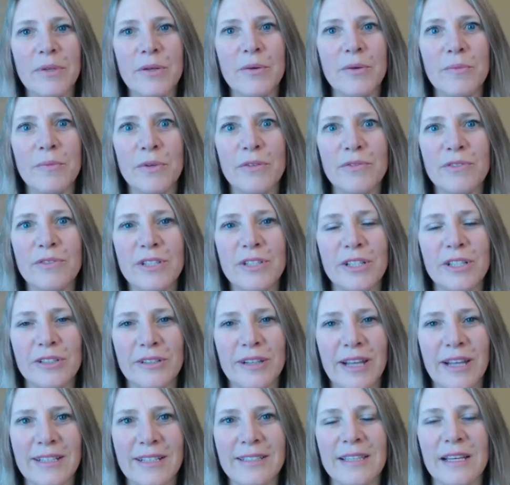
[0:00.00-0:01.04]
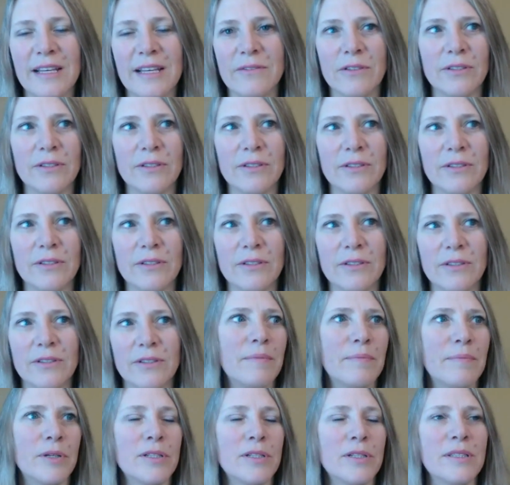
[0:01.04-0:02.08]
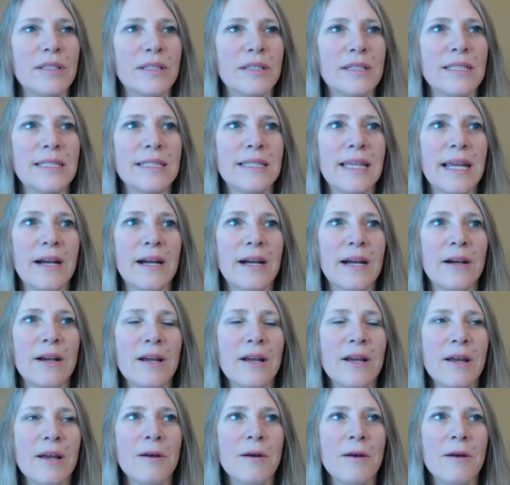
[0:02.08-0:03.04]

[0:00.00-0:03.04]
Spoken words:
you move to your next level, that person is there